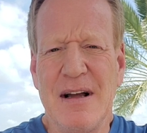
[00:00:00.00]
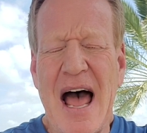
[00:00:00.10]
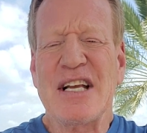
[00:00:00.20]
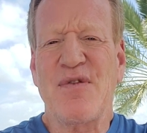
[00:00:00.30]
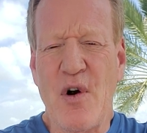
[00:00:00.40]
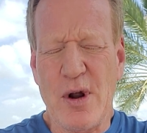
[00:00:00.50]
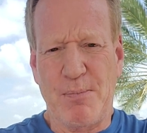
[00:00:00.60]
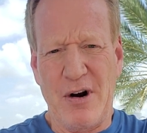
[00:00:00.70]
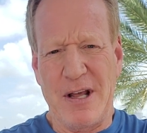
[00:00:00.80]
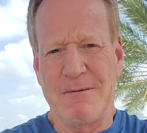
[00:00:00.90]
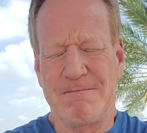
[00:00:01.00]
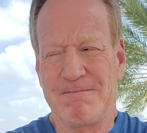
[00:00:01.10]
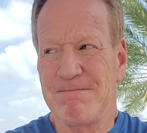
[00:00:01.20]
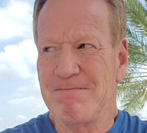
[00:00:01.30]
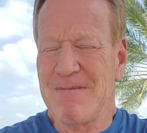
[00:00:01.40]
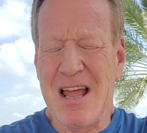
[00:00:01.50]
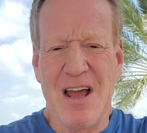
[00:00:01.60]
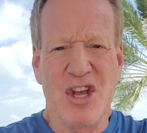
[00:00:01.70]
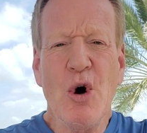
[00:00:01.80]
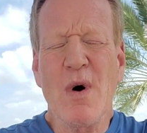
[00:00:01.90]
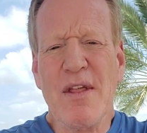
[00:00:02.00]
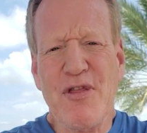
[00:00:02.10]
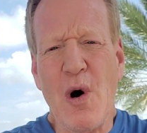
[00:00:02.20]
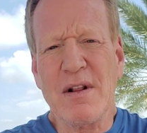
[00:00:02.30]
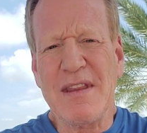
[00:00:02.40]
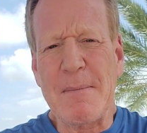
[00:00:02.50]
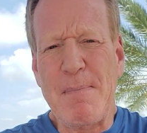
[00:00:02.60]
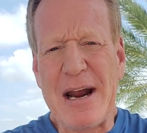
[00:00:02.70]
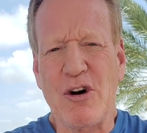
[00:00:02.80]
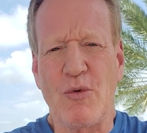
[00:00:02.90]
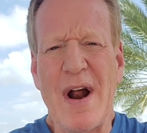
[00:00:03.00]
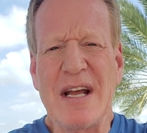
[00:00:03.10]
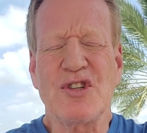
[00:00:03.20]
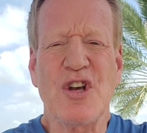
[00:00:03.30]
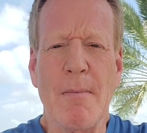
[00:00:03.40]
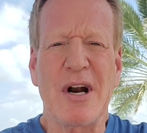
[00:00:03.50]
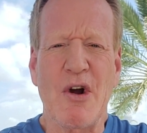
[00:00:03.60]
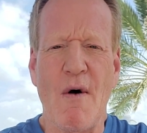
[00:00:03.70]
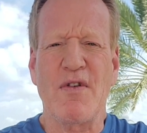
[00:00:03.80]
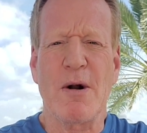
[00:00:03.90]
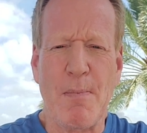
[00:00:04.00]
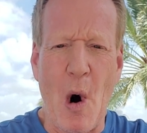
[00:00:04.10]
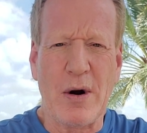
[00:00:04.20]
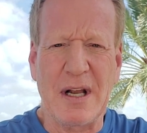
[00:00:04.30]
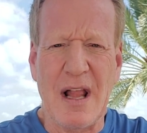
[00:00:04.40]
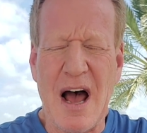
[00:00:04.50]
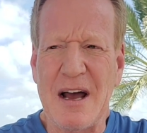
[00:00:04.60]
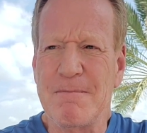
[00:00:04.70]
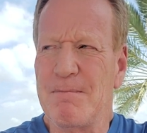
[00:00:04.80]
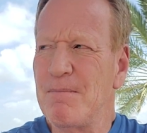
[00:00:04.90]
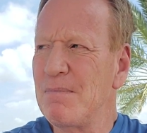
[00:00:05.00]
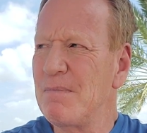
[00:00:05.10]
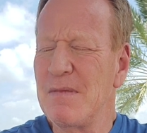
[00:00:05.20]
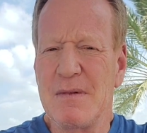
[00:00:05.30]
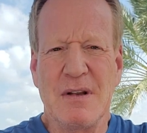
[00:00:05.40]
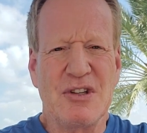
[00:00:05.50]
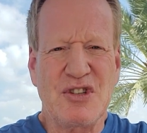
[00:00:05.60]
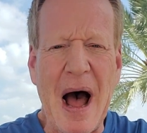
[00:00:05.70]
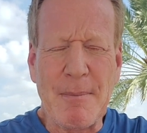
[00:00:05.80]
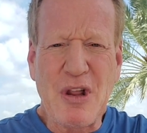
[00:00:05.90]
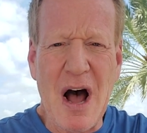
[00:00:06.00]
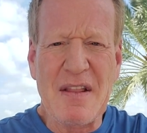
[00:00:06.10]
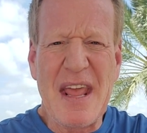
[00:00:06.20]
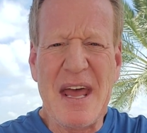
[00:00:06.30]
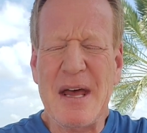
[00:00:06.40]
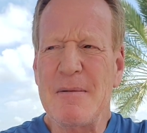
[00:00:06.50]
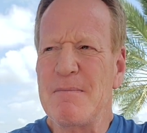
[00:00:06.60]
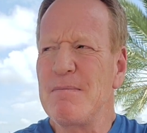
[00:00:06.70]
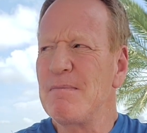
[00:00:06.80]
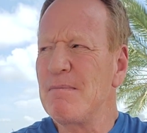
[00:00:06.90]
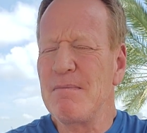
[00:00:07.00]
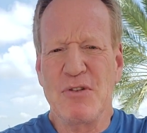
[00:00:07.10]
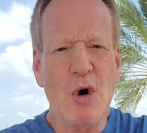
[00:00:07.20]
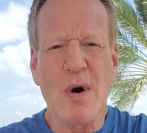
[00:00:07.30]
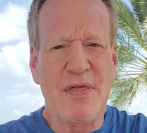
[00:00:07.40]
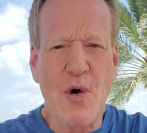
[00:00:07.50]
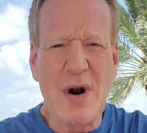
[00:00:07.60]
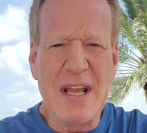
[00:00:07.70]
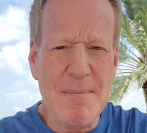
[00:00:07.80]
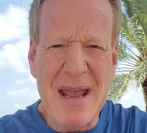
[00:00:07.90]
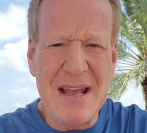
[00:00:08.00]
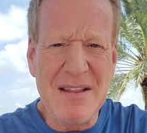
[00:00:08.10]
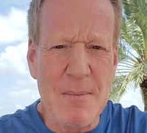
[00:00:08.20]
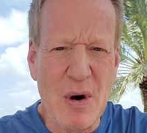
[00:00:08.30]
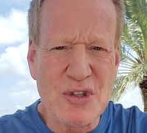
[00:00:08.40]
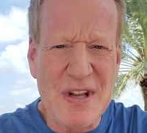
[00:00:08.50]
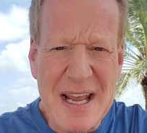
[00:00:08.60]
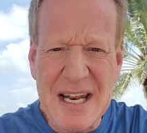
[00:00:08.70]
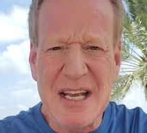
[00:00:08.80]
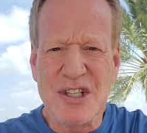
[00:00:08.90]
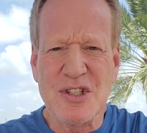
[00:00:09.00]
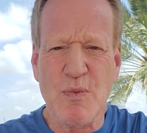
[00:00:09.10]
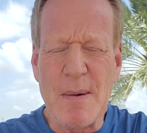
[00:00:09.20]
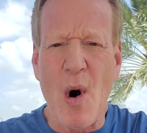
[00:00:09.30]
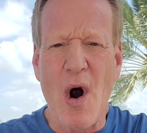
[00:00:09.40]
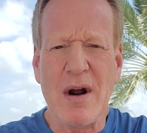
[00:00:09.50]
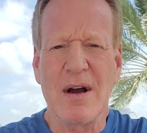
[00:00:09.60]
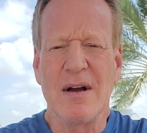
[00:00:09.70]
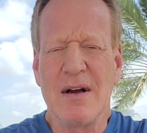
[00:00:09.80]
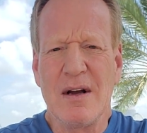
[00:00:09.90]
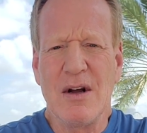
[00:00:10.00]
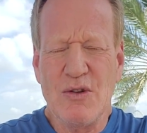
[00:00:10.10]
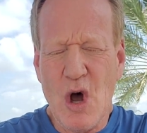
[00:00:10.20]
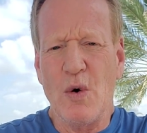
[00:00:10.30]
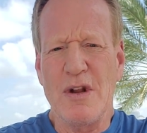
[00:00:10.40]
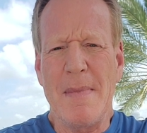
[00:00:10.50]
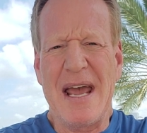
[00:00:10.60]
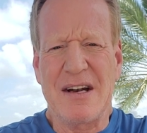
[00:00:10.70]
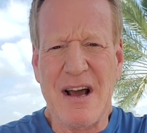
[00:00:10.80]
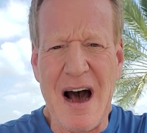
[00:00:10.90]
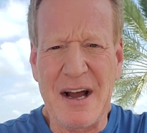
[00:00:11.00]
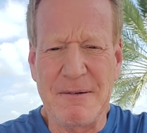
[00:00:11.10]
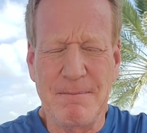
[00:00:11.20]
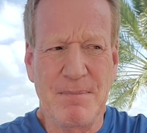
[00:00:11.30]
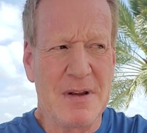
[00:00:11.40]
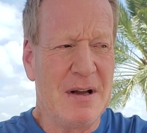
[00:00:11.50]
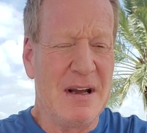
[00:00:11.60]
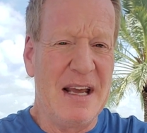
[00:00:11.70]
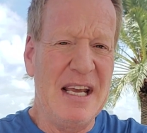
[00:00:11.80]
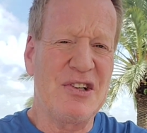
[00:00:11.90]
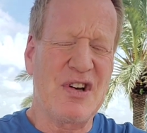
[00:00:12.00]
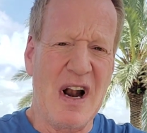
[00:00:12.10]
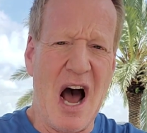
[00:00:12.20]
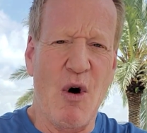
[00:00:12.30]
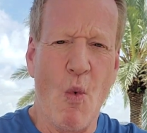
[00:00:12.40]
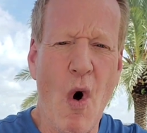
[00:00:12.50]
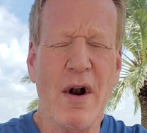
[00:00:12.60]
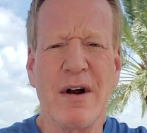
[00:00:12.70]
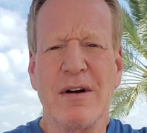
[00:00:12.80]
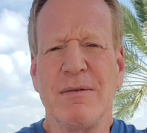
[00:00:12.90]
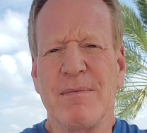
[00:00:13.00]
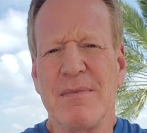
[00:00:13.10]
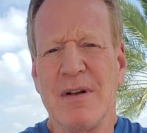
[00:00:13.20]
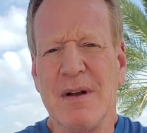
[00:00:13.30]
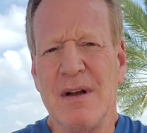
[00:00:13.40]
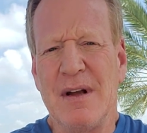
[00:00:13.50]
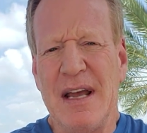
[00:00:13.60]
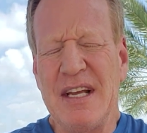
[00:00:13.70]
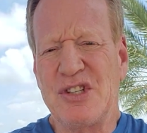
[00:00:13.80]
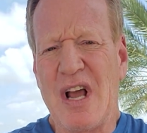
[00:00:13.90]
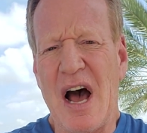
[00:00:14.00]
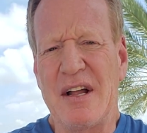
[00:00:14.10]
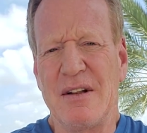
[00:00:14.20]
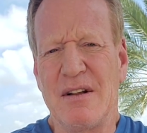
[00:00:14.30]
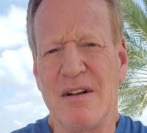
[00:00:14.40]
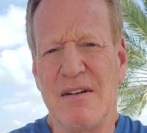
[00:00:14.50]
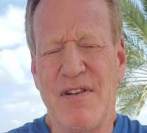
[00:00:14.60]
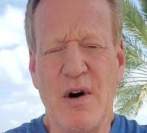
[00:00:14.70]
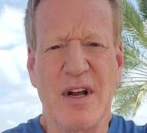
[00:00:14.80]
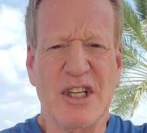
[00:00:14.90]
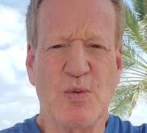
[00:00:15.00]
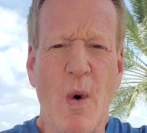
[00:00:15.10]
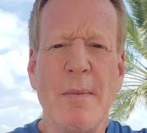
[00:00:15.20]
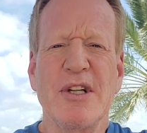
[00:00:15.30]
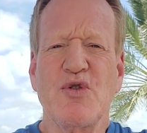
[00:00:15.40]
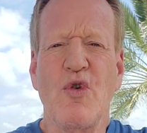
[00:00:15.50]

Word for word: as very pretty. You would have thought that Becker ran somebody over in a parking lot, stomped on them. You would have thought he made the most hideous remark known to mankind. He's in hot water. He's got various women's